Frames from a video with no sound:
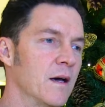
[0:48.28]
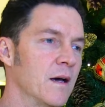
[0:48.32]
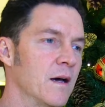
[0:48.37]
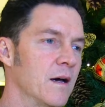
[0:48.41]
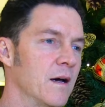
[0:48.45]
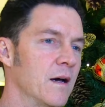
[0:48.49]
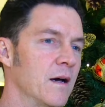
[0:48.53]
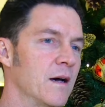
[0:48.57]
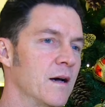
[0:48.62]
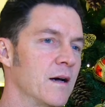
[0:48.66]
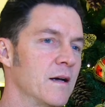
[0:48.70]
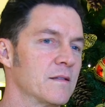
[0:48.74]

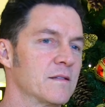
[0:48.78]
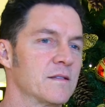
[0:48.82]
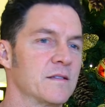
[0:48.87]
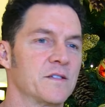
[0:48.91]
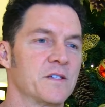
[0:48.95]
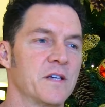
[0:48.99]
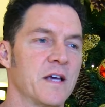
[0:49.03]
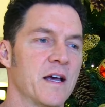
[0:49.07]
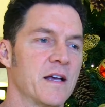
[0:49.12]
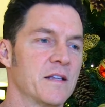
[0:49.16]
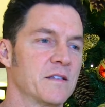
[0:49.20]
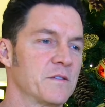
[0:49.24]
Uh, it's a
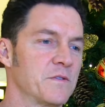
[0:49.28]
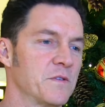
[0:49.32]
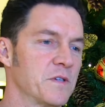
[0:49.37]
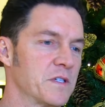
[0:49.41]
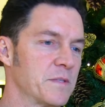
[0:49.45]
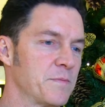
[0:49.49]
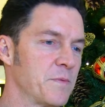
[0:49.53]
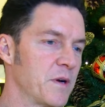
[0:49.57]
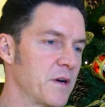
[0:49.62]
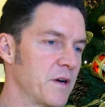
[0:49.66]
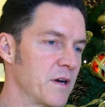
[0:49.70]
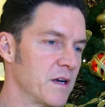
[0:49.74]
chance to
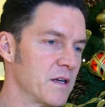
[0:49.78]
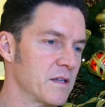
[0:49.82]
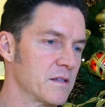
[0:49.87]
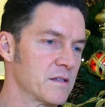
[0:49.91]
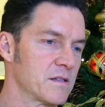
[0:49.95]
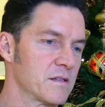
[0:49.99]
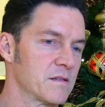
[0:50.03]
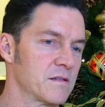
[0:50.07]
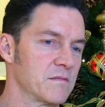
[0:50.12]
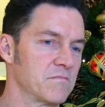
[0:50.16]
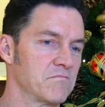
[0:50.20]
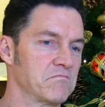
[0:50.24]

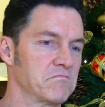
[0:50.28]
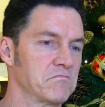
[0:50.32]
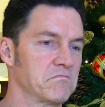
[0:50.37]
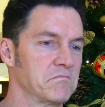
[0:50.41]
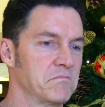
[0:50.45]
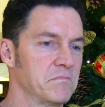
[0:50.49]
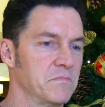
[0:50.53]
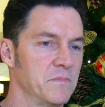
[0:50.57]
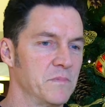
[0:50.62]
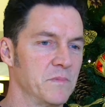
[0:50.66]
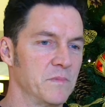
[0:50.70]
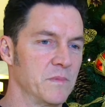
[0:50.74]
experience
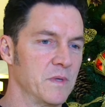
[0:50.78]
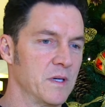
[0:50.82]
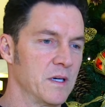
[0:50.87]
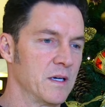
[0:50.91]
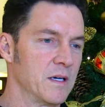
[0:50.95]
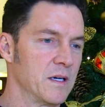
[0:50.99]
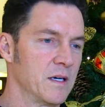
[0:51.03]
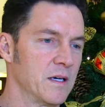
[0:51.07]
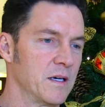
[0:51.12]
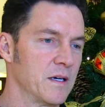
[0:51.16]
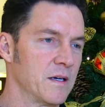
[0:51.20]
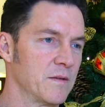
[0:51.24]

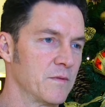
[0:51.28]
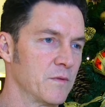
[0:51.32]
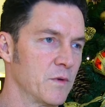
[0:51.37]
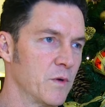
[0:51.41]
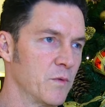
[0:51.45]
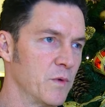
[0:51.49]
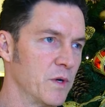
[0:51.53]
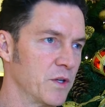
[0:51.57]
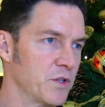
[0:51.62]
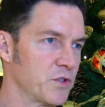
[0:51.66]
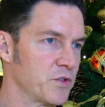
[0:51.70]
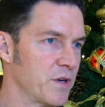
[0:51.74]
uh, a
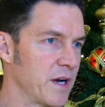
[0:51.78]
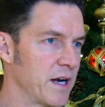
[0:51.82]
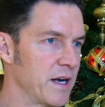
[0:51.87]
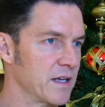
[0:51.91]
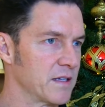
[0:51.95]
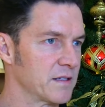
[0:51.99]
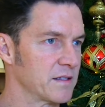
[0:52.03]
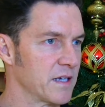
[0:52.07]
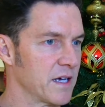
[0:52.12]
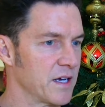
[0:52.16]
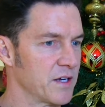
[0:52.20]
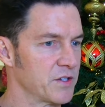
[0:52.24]
real
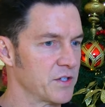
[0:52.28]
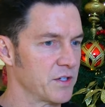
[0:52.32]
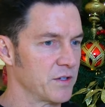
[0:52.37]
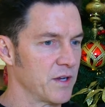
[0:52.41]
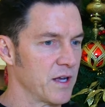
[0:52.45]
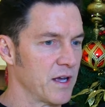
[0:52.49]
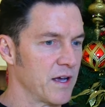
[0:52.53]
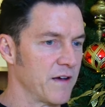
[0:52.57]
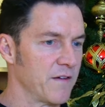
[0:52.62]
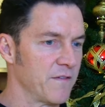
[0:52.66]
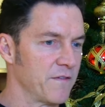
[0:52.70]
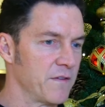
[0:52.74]
training session. You
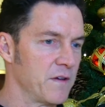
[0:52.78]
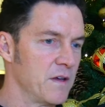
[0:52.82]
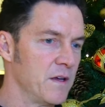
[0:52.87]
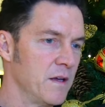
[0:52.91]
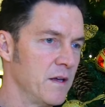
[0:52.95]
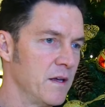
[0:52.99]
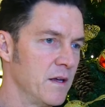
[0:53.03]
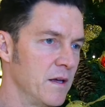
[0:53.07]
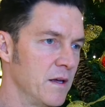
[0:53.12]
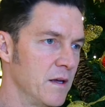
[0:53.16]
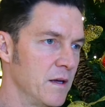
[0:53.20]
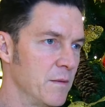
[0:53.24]

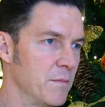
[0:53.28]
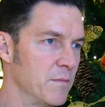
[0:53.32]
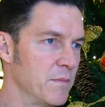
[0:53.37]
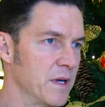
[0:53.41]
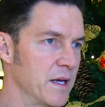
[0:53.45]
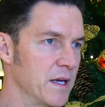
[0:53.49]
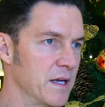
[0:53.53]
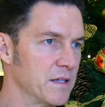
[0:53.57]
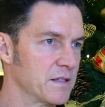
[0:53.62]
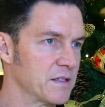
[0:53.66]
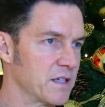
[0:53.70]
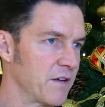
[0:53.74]
have
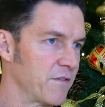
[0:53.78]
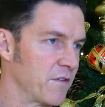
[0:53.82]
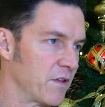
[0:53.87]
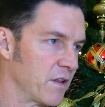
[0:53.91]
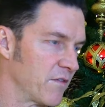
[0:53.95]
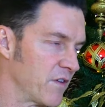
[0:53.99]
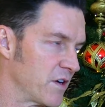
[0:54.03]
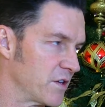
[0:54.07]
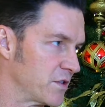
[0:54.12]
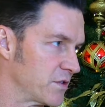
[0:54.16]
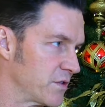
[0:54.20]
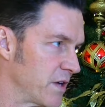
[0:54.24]
me, several
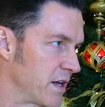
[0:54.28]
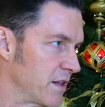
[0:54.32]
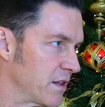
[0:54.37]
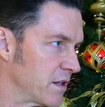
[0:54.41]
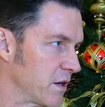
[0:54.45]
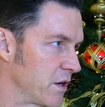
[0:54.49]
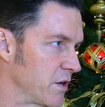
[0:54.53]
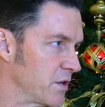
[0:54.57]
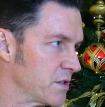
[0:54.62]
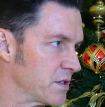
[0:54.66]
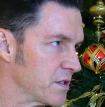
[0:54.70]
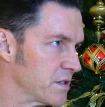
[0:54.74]
of our strength
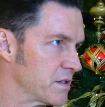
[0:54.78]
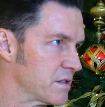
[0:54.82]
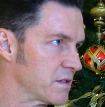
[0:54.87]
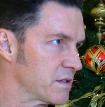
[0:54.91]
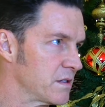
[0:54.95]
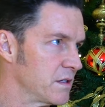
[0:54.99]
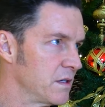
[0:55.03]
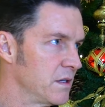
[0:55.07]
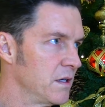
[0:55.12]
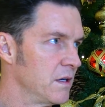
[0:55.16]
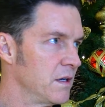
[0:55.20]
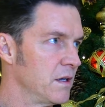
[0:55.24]

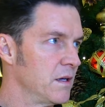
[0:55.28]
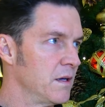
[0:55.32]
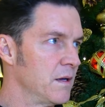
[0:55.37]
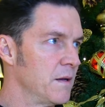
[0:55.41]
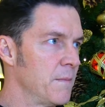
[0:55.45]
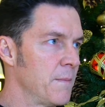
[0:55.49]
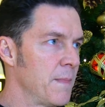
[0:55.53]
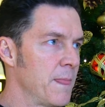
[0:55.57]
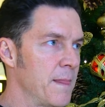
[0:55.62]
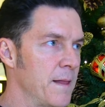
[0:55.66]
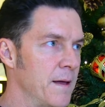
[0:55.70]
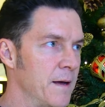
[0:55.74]
coaches,
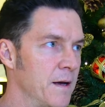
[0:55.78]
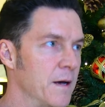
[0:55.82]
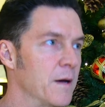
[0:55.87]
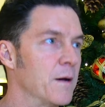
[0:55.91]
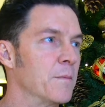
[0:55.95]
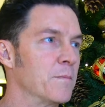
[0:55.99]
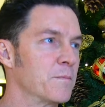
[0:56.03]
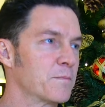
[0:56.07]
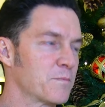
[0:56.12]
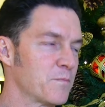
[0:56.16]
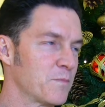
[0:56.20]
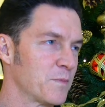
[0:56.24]

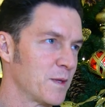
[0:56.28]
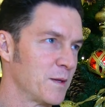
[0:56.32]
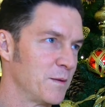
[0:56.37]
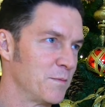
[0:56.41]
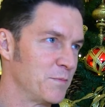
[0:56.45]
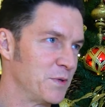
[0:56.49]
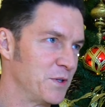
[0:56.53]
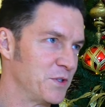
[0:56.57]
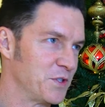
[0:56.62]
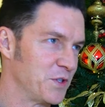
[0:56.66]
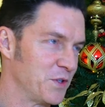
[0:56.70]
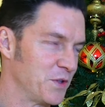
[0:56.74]
um,
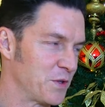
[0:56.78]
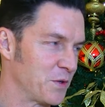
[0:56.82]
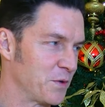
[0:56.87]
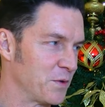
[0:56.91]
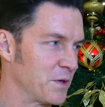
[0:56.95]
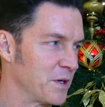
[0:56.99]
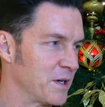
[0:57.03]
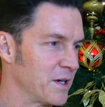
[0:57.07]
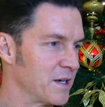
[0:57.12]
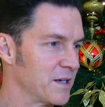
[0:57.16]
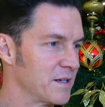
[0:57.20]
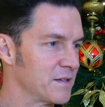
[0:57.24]
put you
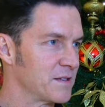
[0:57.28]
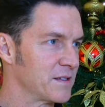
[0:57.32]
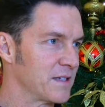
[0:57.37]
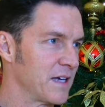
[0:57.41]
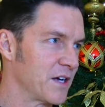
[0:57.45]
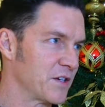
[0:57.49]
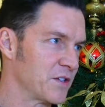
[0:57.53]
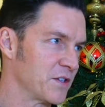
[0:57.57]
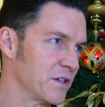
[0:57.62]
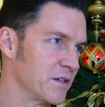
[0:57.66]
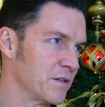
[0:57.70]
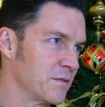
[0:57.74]
through a
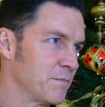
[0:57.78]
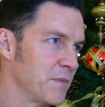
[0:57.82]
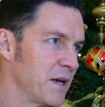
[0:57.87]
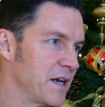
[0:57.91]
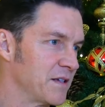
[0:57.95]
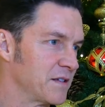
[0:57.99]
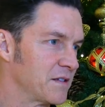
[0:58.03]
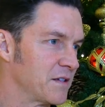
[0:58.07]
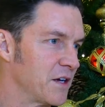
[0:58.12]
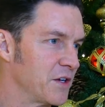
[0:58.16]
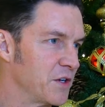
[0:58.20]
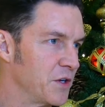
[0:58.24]
session
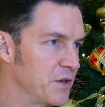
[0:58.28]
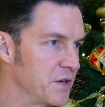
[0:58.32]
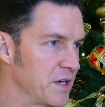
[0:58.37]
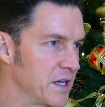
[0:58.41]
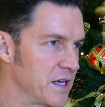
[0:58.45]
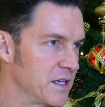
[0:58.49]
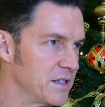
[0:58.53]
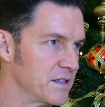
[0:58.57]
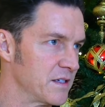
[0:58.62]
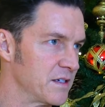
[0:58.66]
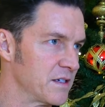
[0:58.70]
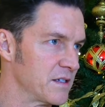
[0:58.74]
based on your
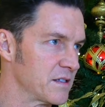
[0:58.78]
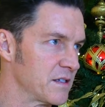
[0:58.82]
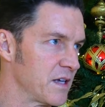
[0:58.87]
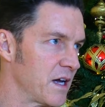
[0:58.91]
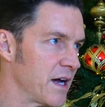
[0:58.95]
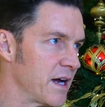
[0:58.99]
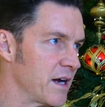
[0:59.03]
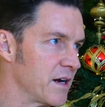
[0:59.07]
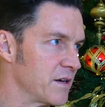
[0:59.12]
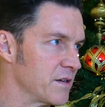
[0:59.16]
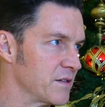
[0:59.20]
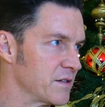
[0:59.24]
needs and
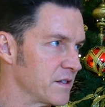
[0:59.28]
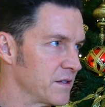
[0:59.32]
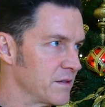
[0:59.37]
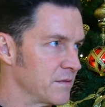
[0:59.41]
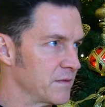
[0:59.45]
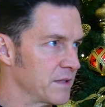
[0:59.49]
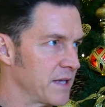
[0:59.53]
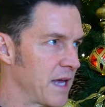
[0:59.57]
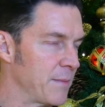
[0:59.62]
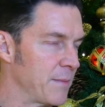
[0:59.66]
desires and